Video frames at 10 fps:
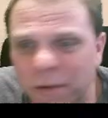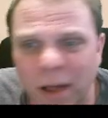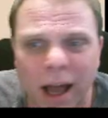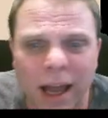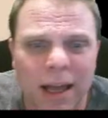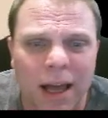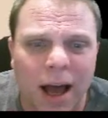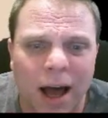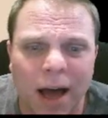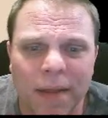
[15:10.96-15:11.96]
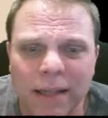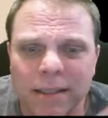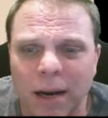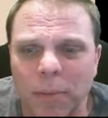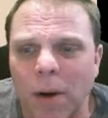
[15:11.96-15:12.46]
fly.
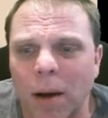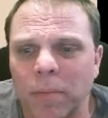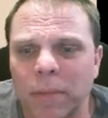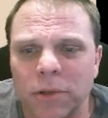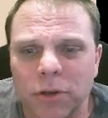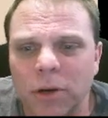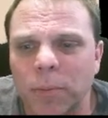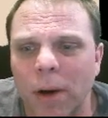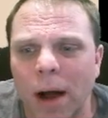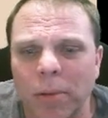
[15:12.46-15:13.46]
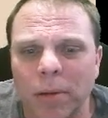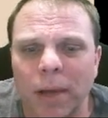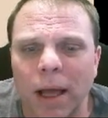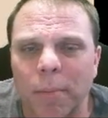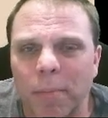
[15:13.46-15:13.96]
That's not a problem. Do your
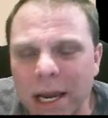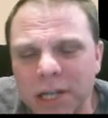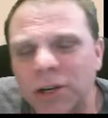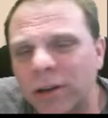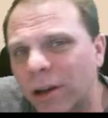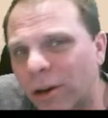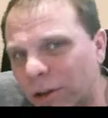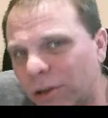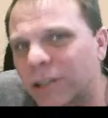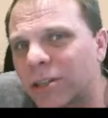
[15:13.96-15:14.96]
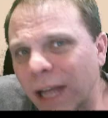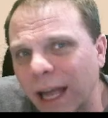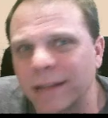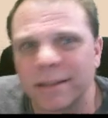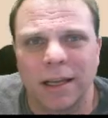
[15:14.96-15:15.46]
problem and make sure that your units are
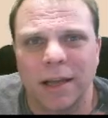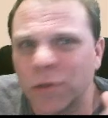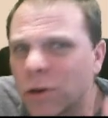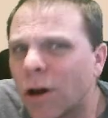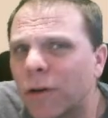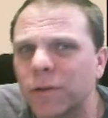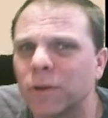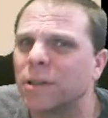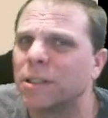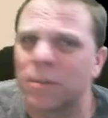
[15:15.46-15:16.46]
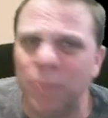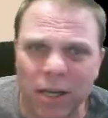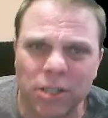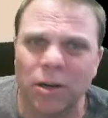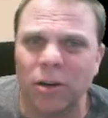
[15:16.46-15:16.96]
canceling. If you go through and just
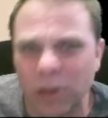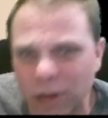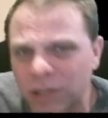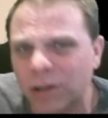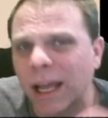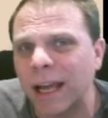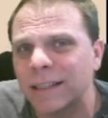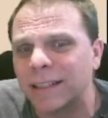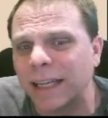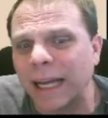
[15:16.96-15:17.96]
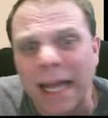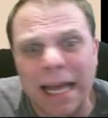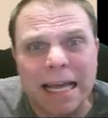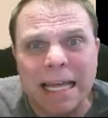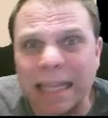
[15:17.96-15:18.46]
make sure units are canceling,
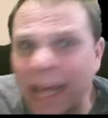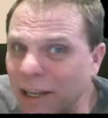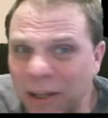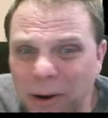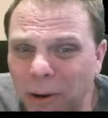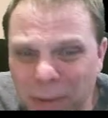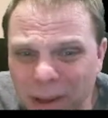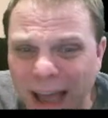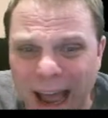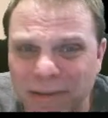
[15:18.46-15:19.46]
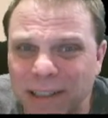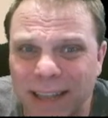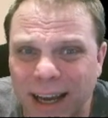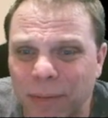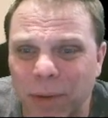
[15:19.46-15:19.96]
then you don't really have to
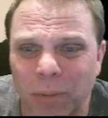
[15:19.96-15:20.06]
set up your